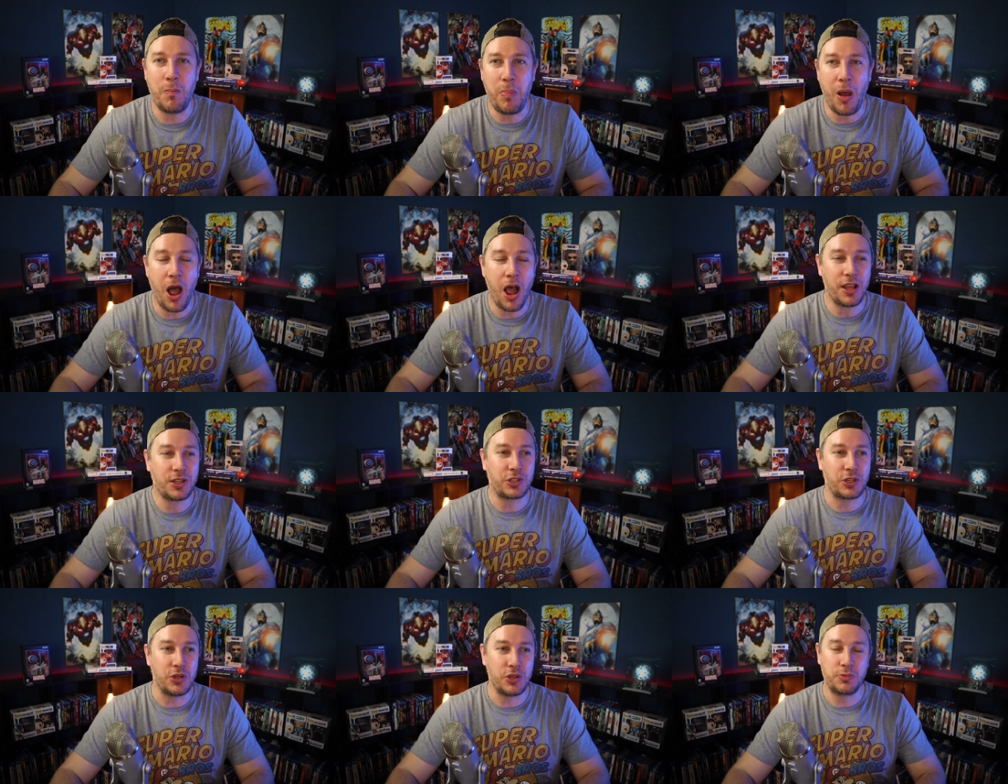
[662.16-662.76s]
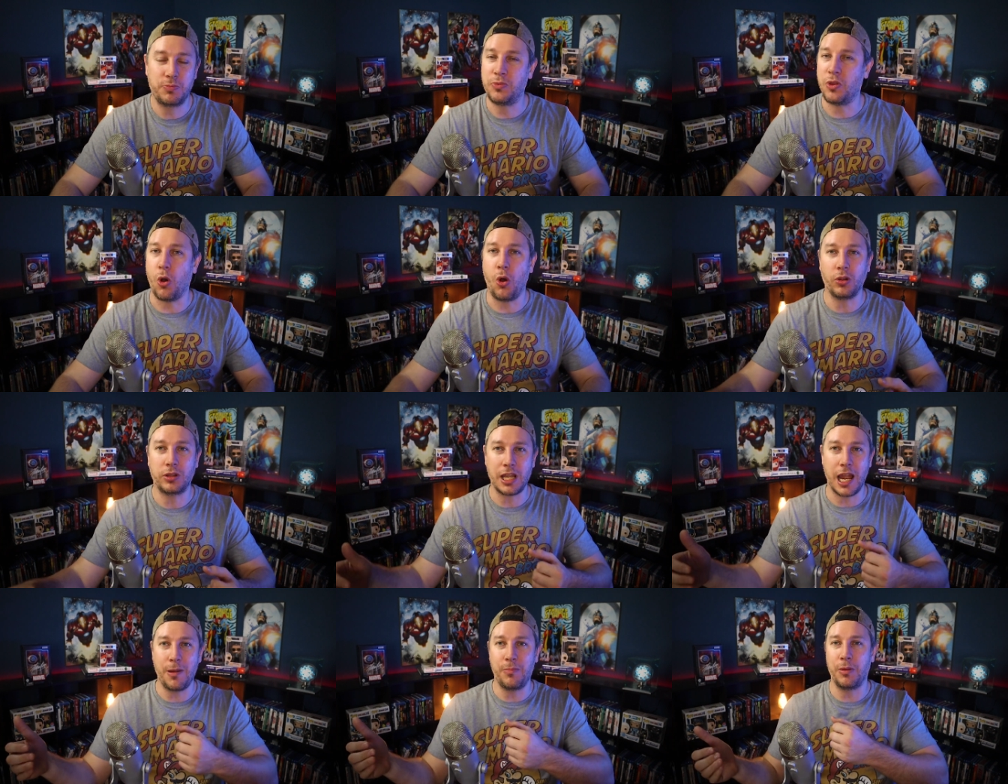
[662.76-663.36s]
the boss, who's the
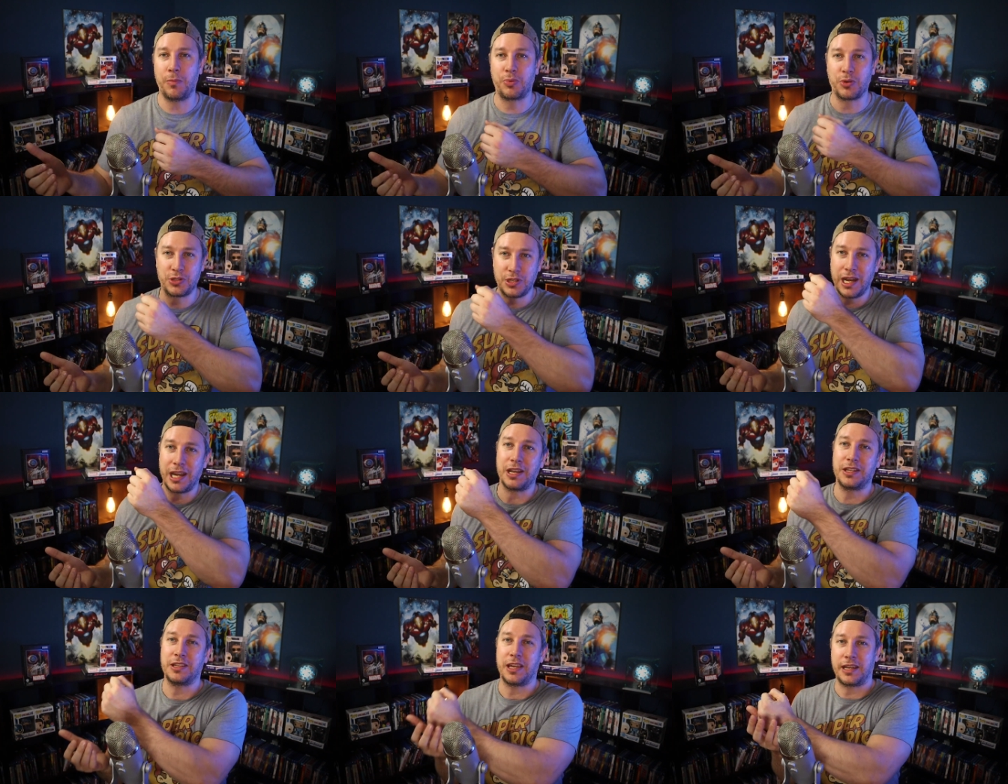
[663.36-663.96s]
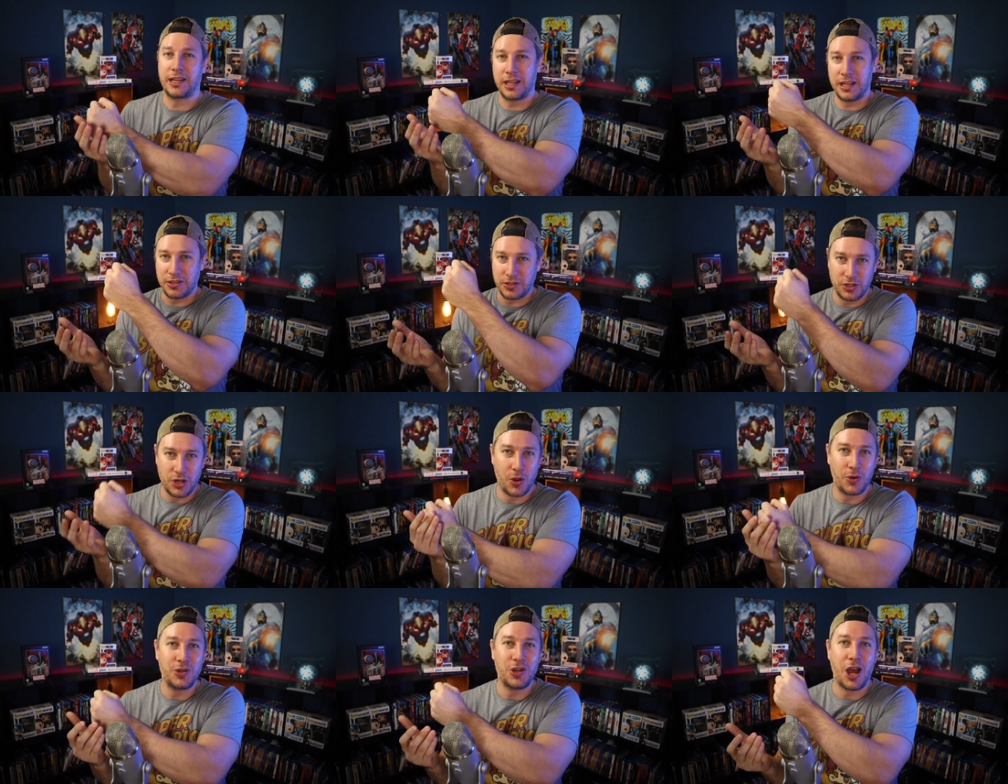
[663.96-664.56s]
whole time been presented as like this
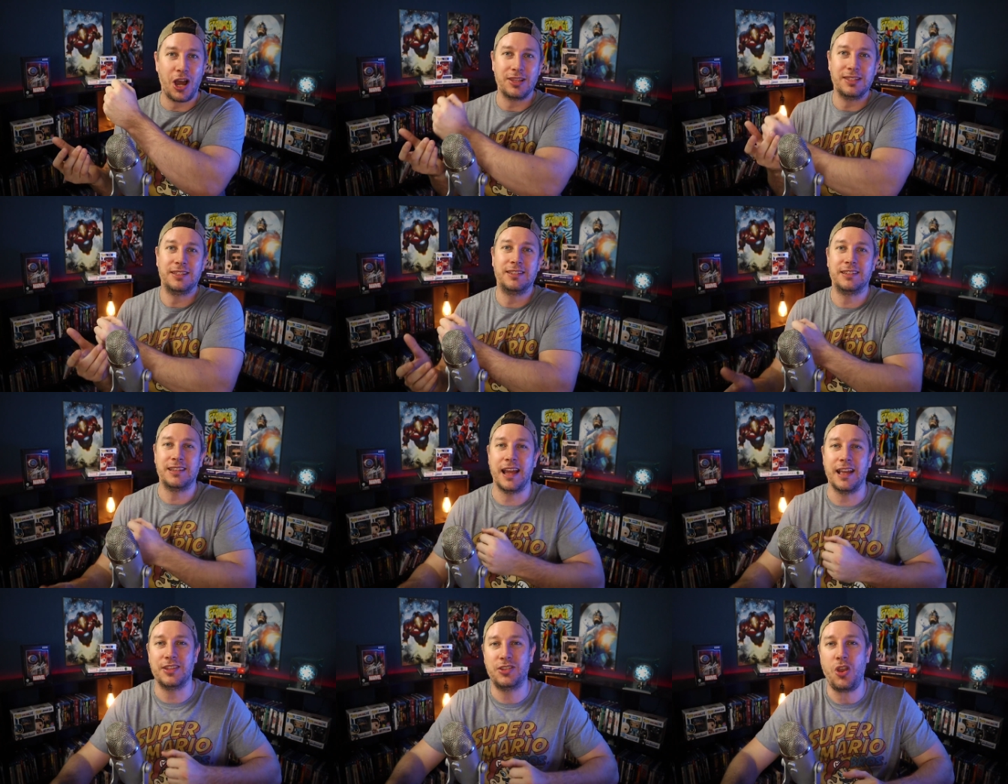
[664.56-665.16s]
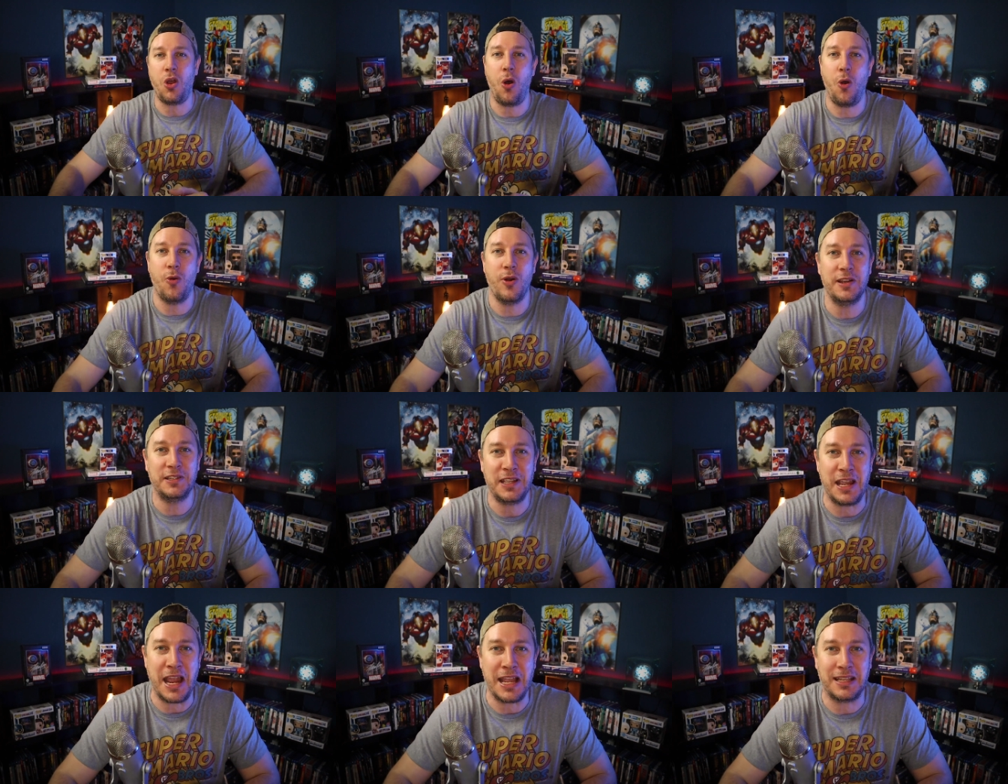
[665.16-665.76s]
no nonsense,
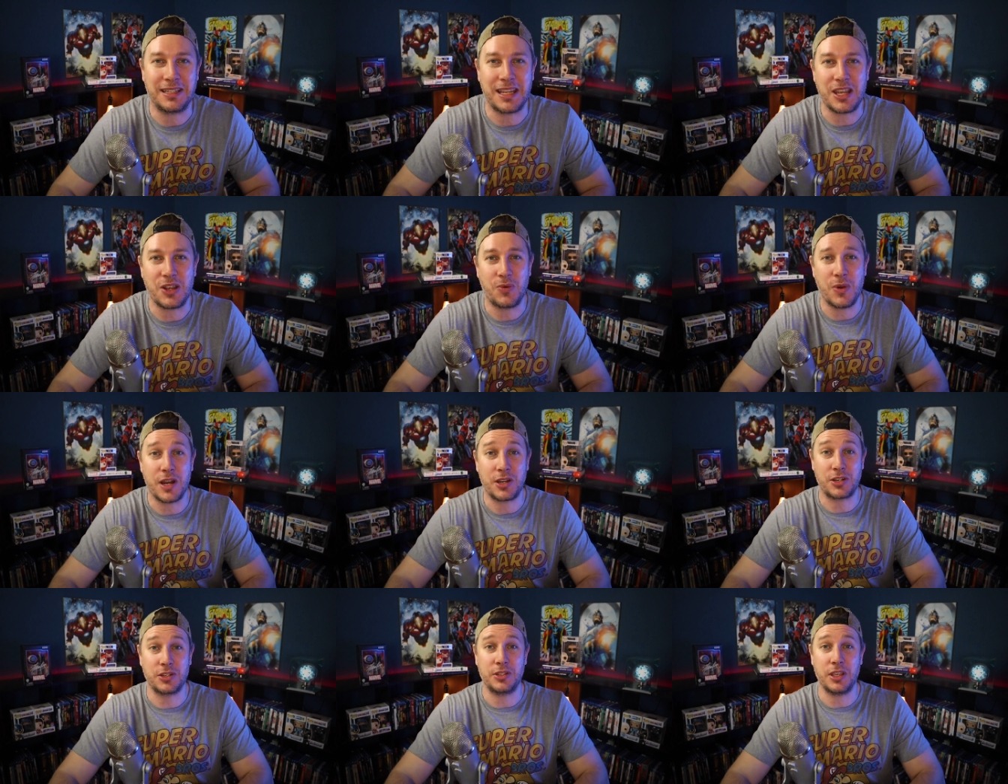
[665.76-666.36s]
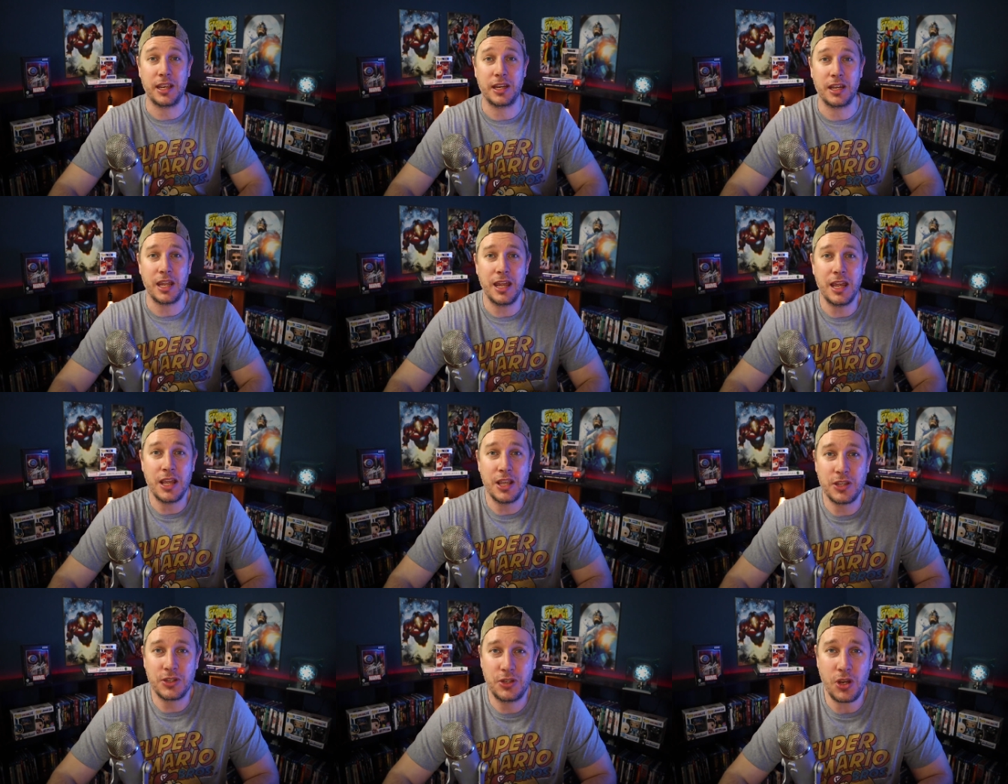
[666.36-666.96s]
always asking questions like,
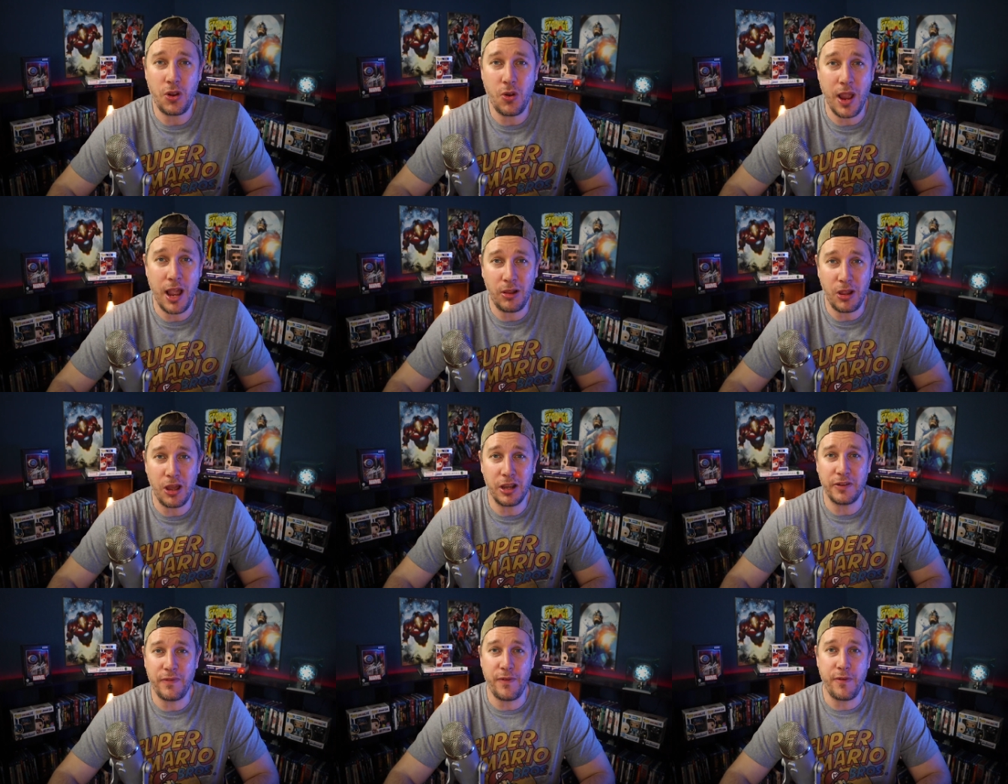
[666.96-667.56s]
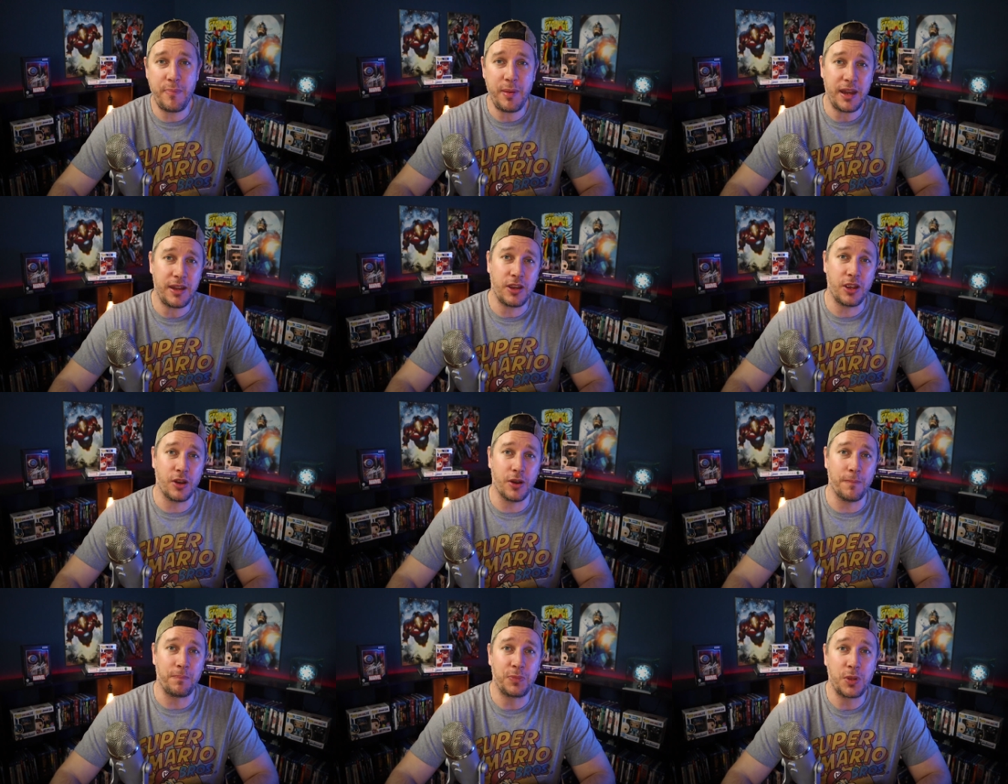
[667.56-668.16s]
So, how long have you been
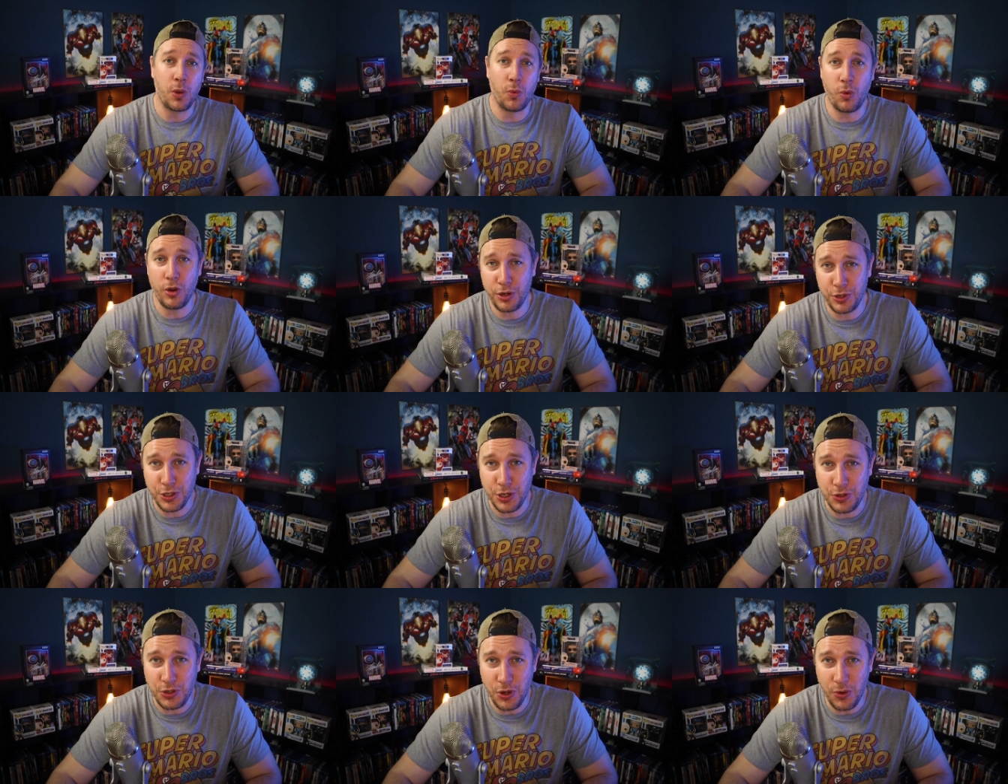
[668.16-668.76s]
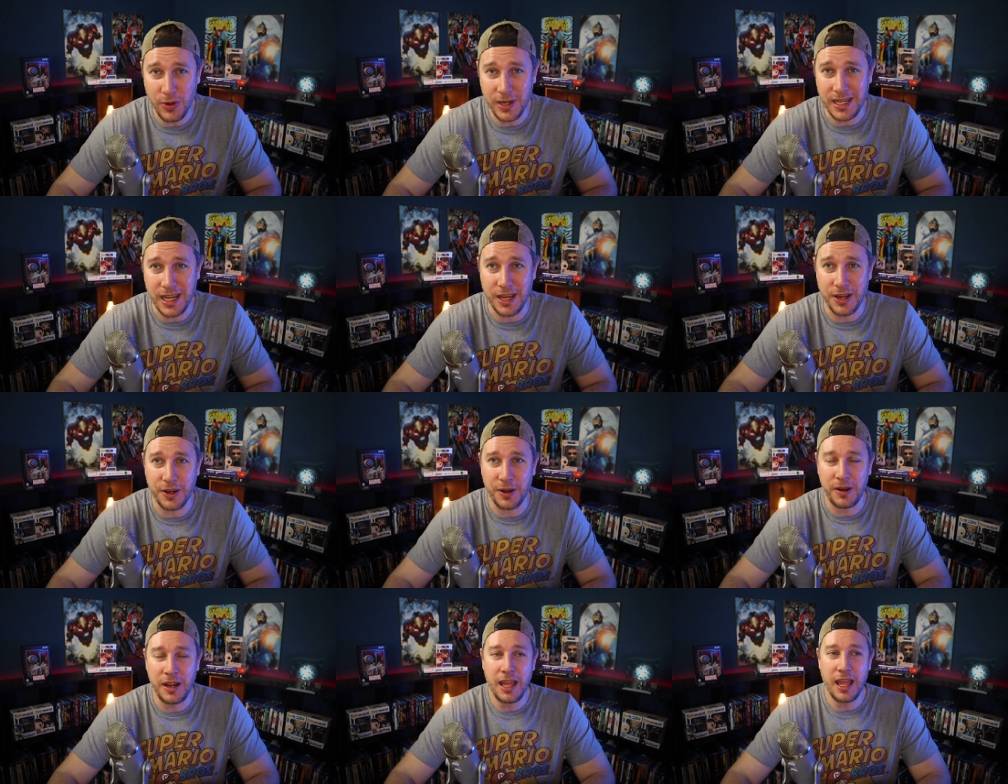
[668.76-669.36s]
here? What are you doing
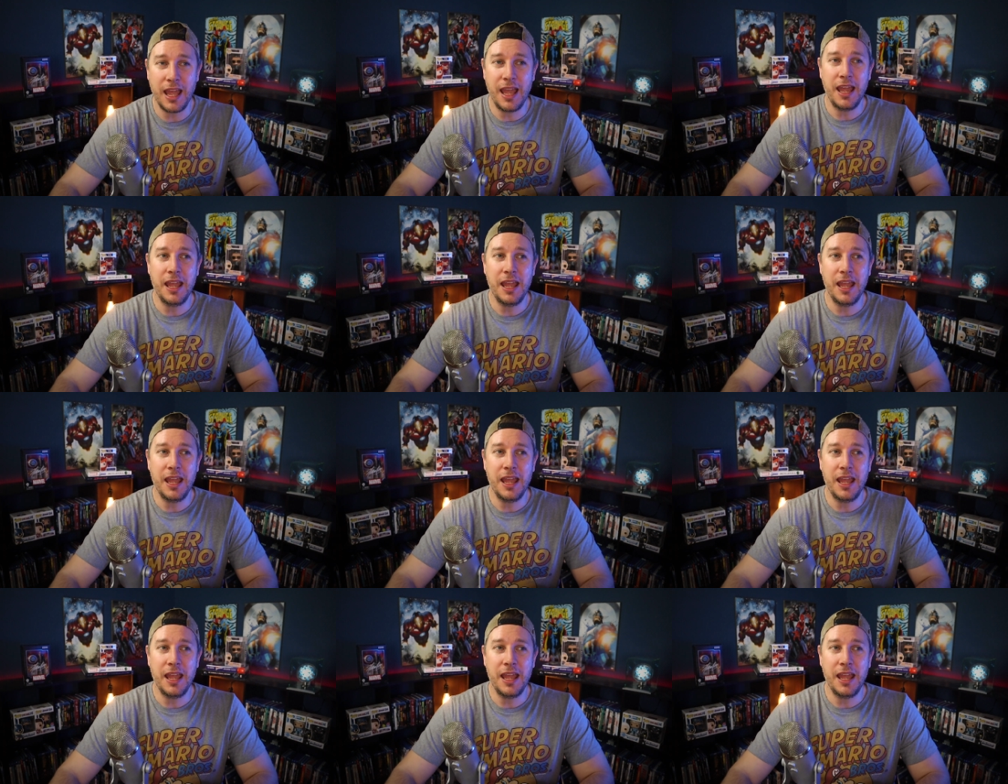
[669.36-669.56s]
here?